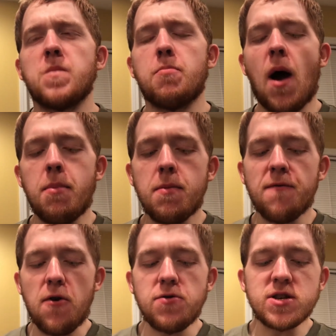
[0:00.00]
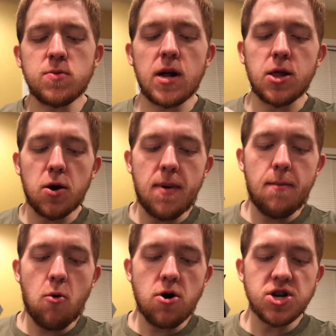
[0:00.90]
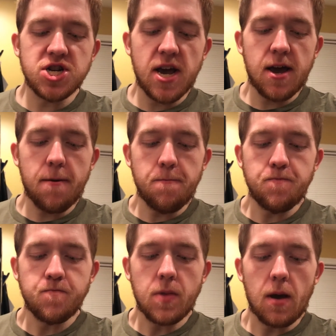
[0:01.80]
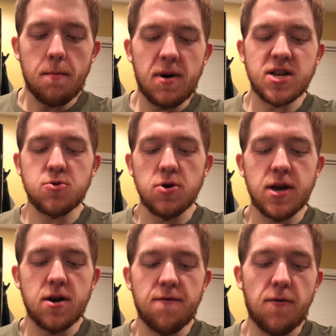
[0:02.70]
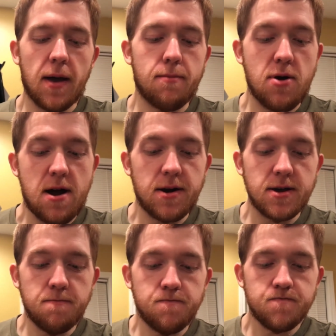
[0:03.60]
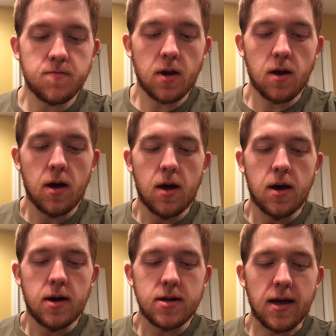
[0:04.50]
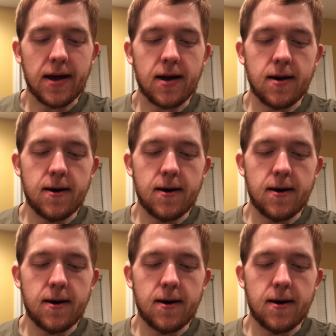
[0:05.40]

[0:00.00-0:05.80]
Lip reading: Probably prefer this one a little bit more in a shake, but it's really good for like brownie, like